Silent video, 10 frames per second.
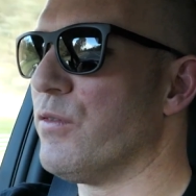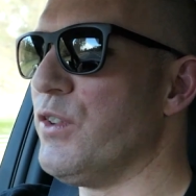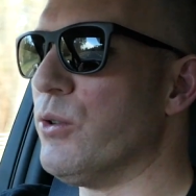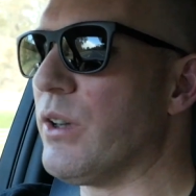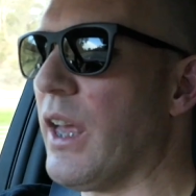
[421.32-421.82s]

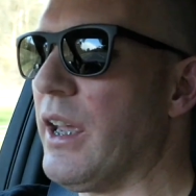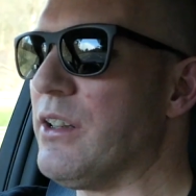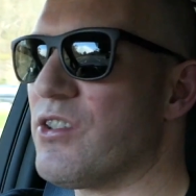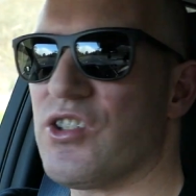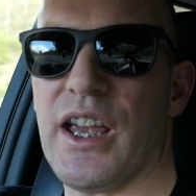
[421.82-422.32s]
fuel
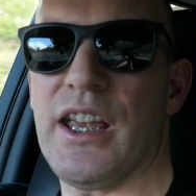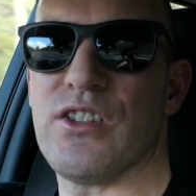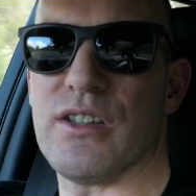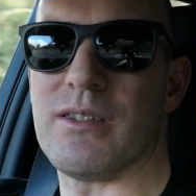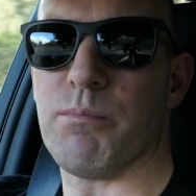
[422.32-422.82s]
gauge
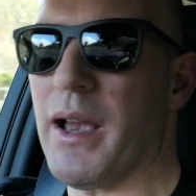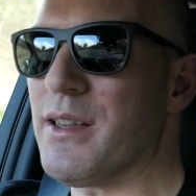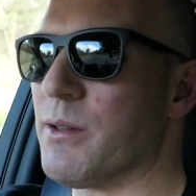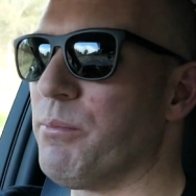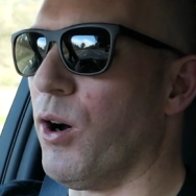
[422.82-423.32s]
changes
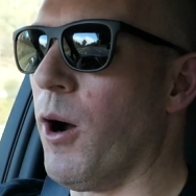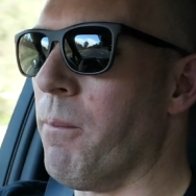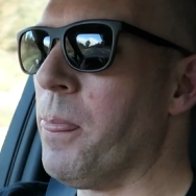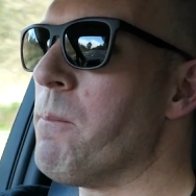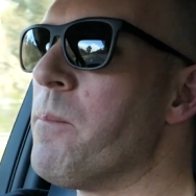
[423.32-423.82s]
based
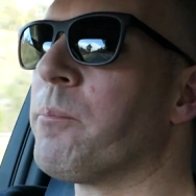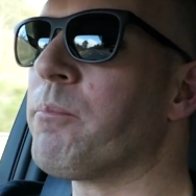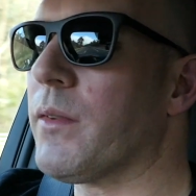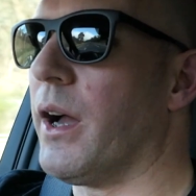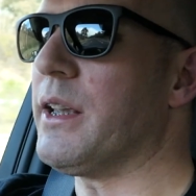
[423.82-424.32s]
upon,
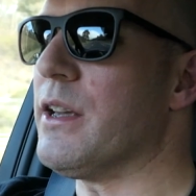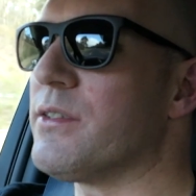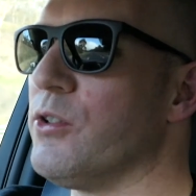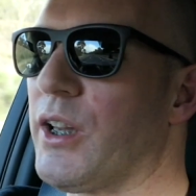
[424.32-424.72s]
I guess, your